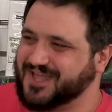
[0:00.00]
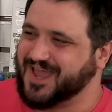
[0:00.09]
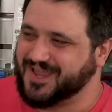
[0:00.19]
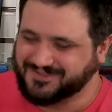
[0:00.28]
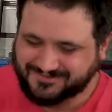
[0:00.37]

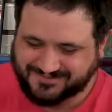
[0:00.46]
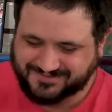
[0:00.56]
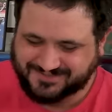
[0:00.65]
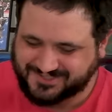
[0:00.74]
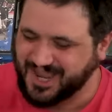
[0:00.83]
day.
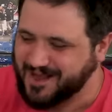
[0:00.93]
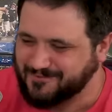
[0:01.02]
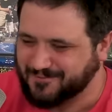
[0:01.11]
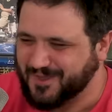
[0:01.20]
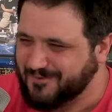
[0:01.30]
Yeah.
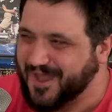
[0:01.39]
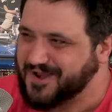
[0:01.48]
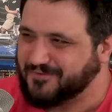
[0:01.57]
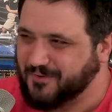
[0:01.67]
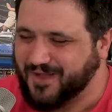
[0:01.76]
Stand with me,
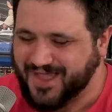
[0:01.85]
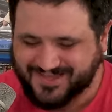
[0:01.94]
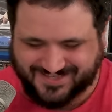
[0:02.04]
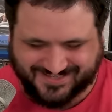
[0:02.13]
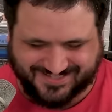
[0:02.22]
men of the
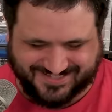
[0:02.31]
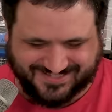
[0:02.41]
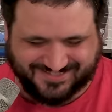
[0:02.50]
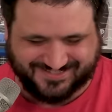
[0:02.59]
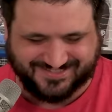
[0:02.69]

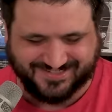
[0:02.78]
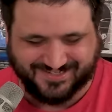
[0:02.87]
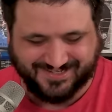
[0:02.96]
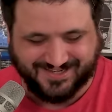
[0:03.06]
West.